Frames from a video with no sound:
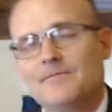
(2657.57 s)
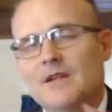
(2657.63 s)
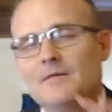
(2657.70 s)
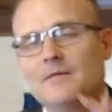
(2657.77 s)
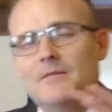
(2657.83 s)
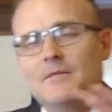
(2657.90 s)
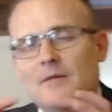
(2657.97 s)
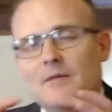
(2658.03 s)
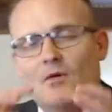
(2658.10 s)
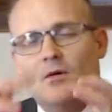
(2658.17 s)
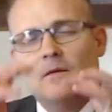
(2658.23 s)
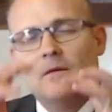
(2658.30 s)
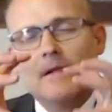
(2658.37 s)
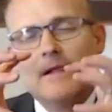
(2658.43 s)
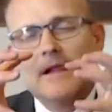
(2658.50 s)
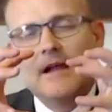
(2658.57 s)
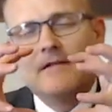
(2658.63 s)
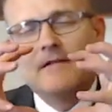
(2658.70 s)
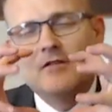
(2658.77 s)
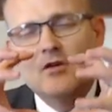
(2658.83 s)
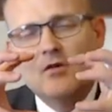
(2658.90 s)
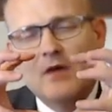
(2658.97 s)
people,
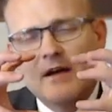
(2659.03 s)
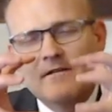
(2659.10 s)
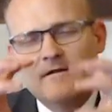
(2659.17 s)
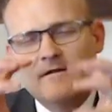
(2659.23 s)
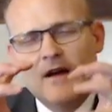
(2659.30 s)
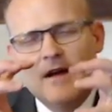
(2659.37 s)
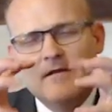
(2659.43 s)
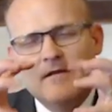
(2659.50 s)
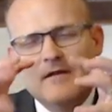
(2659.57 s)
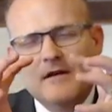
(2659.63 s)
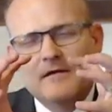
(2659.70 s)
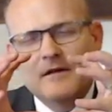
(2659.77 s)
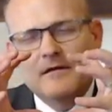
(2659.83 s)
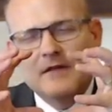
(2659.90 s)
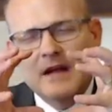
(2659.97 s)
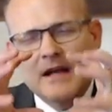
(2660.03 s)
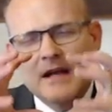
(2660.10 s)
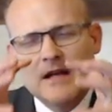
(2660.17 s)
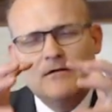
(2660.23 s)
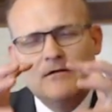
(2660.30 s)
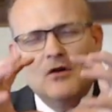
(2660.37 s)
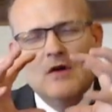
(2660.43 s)
if you have, if, if, if any
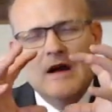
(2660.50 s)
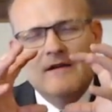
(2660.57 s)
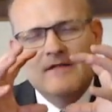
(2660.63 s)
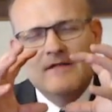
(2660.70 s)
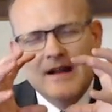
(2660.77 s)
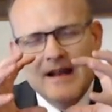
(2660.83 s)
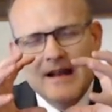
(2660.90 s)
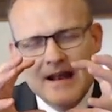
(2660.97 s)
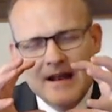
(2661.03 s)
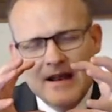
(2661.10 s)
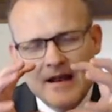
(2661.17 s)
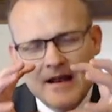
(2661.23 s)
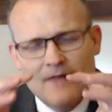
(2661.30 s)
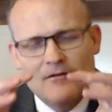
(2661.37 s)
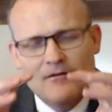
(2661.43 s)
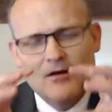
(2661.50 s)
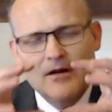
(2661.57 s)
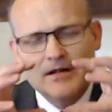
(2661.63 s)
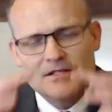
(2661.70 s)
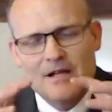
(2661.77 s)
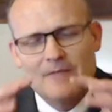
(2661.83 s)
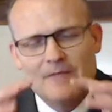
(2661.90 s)
of you have never
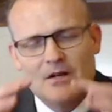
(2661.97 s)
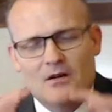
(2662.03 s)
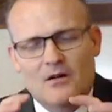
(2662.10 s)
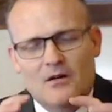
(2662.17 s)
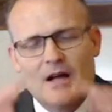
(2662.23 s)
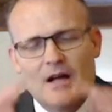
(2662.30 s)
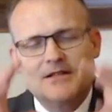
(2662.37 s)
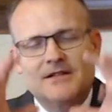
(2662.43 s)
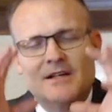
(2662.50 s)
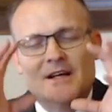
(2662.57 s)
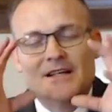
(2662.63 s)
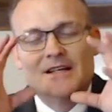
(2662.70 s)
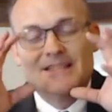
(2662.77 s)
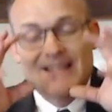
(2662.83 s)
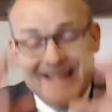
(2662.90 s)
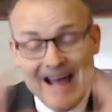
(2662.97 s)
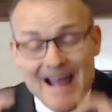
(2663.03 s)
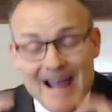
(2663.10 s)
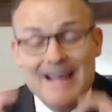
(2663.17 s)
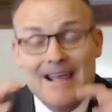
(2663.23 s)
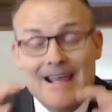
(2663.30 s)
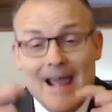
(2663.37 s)
accepted Christ
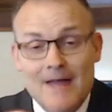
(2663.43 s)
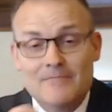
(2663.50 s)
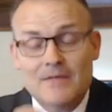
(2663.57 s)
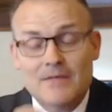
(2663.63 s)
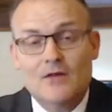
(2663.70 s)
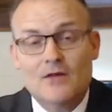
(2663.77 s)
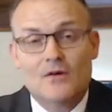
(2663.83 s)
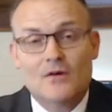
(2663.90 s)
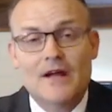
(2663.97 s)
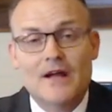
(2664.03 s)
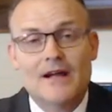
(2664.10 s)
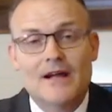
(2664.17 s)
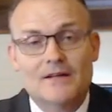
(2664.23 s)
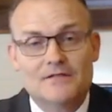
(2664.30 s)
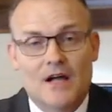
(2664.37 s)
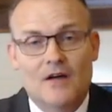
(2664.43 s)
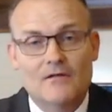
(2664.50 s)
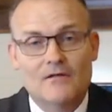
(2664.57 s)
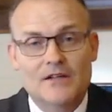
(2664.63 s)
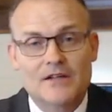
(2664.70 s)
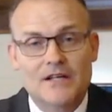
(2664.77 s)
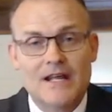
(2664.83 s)
Today can be your day of
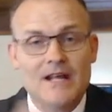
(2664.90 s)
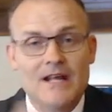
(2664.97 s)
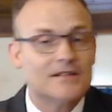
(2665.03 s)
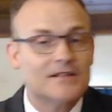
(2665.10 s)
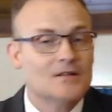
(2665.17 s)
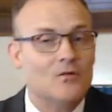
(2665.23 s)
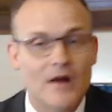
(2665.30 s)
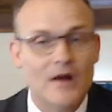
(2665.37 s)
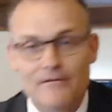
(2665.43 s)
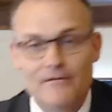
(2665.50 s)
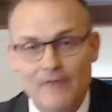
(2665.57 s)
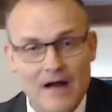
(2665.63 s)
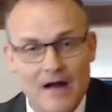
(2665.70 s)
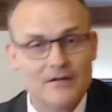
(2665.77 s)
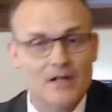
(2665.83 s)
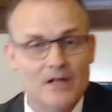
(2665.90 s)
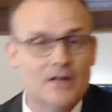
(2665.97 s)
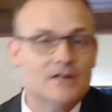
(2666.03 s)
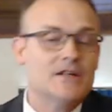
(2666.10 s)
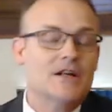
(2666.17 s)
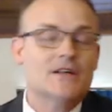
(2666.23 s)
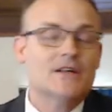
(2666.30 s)
salvation. He doesn't wait five
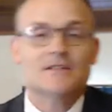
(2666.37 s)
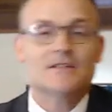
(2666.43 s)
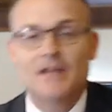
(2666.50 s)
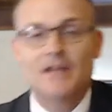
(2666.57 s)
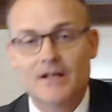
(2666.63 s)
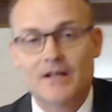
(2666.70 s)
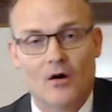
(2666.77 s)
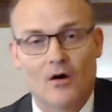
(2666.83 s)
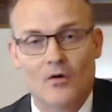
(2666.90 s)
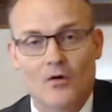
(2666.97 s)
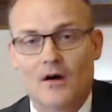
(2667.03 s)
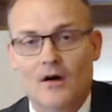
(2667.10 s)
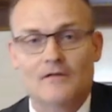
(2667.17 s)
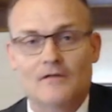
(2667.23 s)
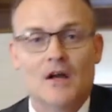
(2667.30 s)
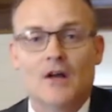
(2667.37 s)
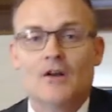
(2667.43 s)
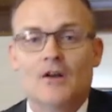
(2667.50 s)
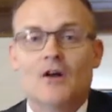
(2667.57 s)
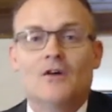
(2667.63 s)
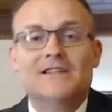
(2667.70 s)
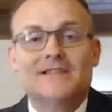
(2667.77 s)
years, He doesn't tell you to hold off.
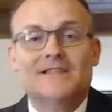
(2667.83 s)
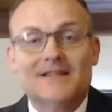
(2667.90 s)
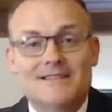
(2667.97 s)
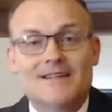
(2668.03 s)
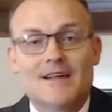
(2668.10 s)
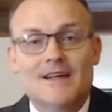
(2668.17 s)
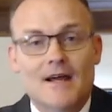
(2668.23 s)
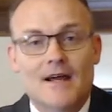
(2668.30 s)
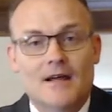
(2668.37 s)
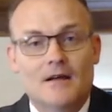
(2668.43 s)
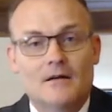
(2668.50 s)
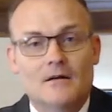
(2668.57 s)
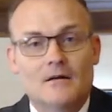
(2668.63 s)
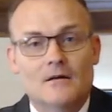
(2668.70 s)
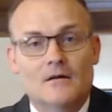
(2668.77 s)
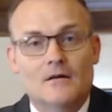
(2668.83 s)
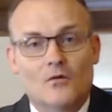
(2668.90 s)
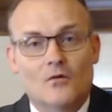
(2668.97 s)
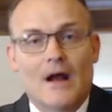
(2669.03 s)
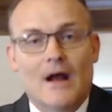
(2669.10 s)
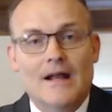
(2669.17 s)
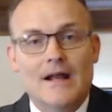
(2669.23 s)
No, He says today,
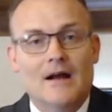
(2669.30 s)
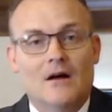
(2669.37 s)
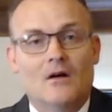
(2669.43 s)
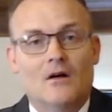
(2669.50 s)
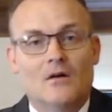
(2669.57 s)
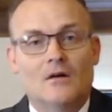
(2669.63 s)
right now.